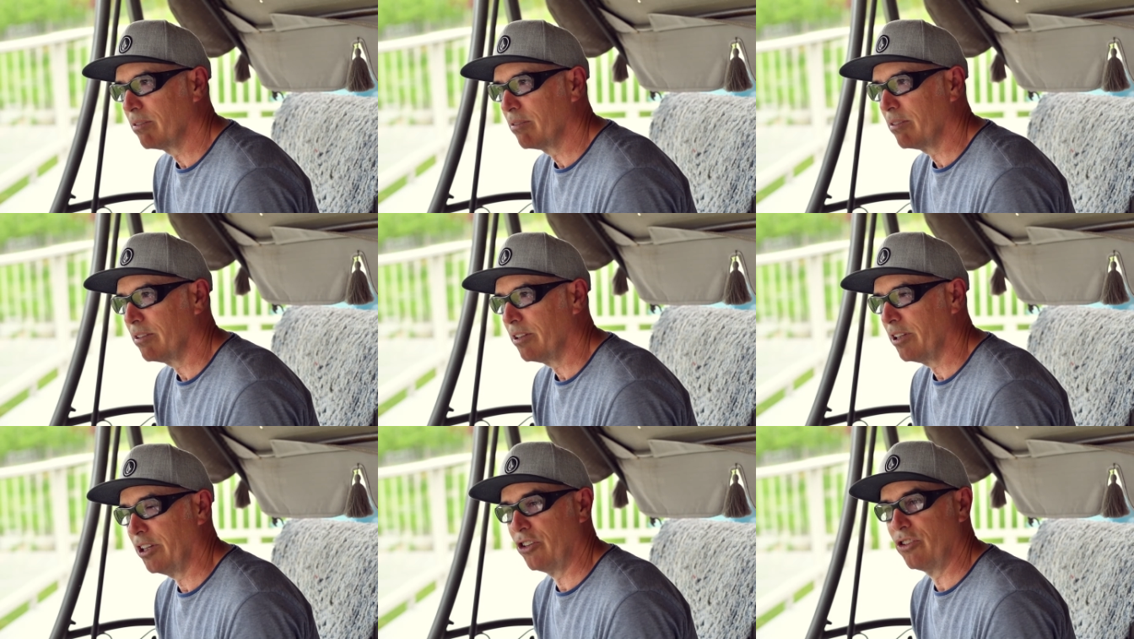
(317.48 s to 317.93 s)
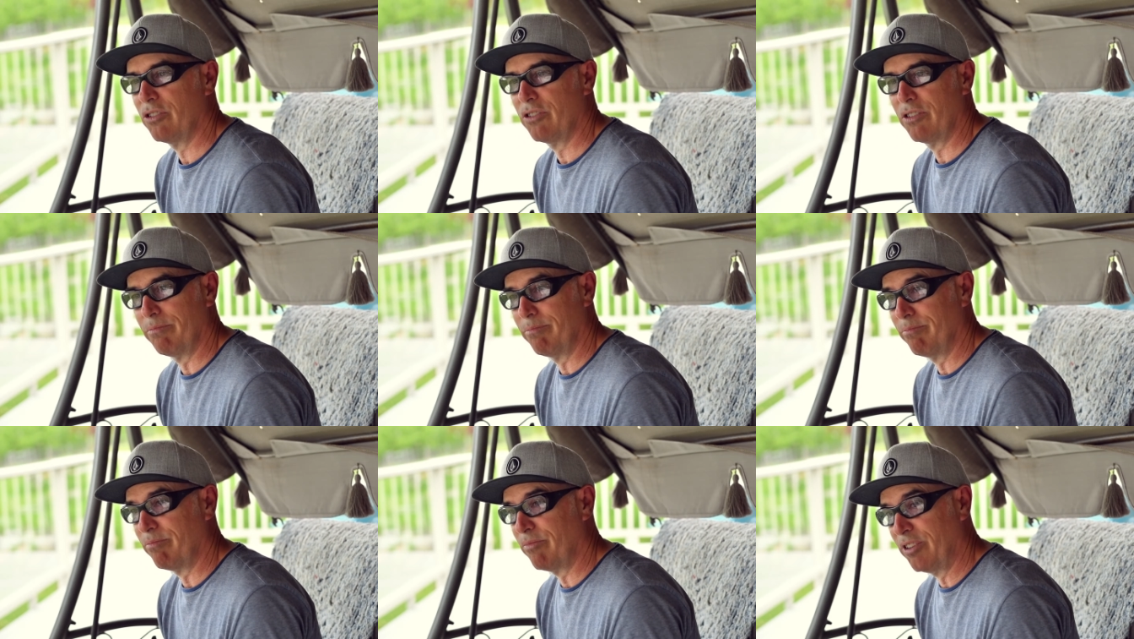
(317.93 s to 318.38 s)
Right. It,
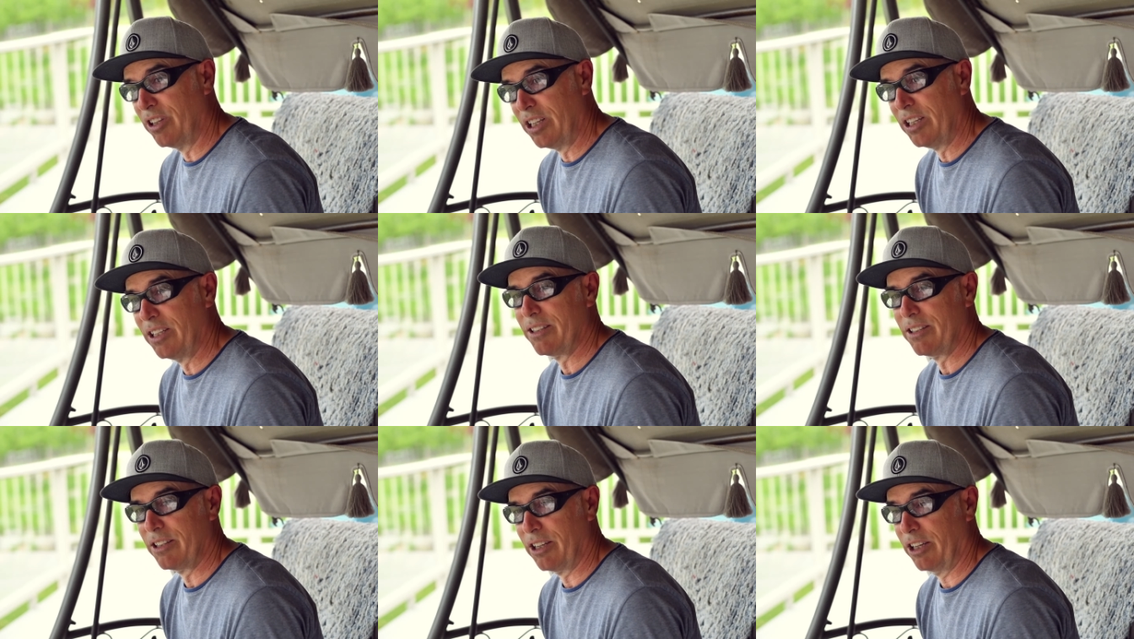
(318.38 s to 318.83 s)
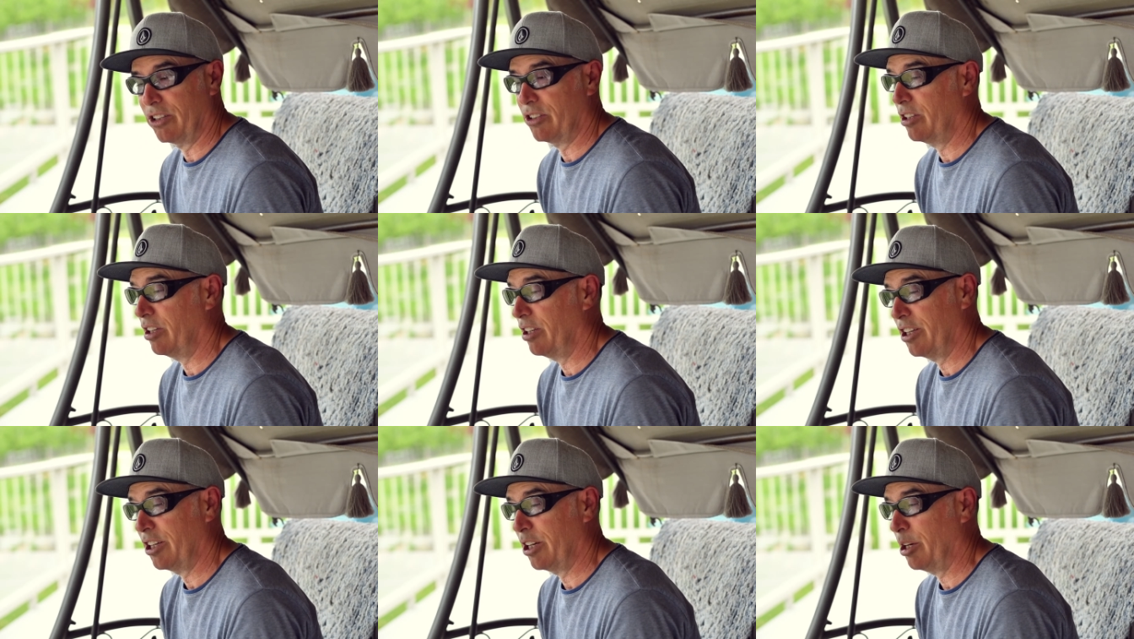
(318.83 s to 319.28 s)
these things
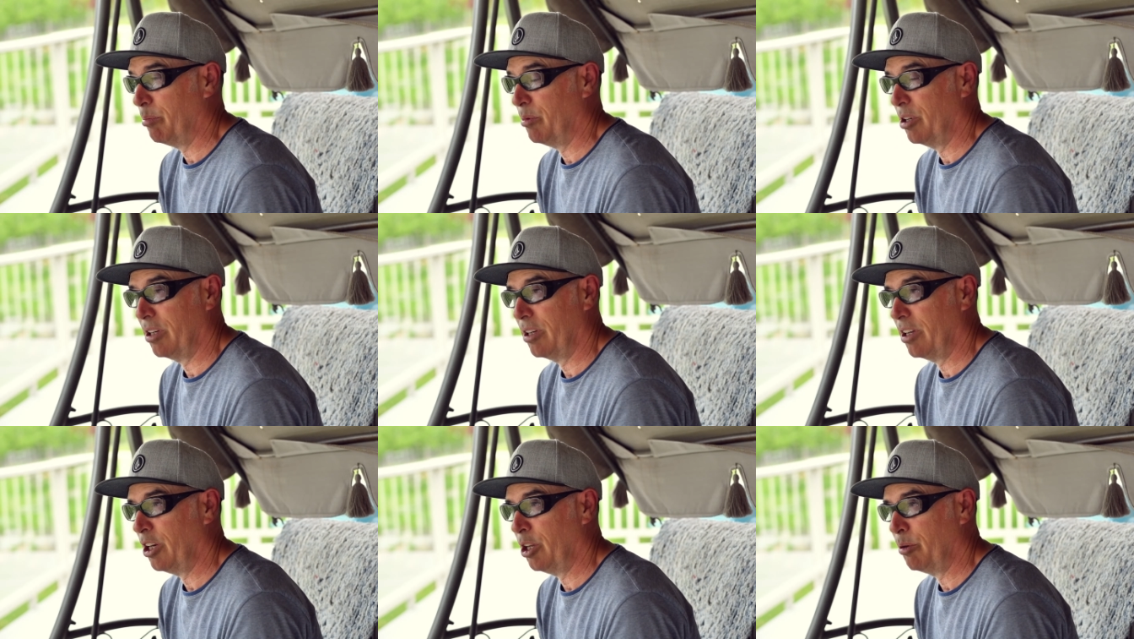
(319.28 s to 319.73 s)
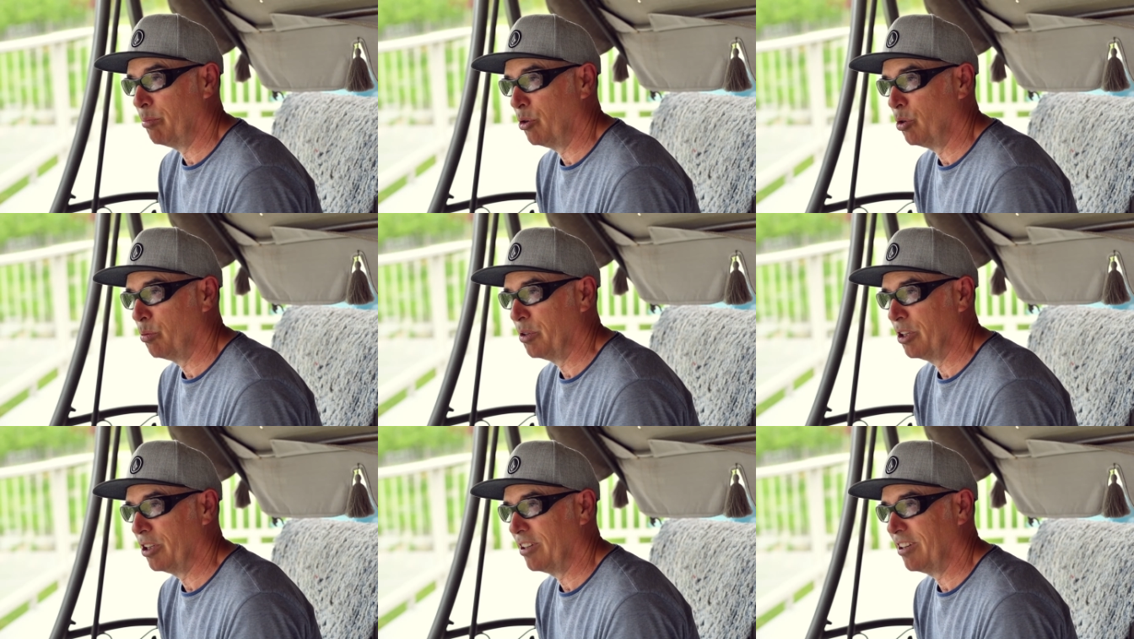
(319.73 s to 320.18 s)
can come at any moment.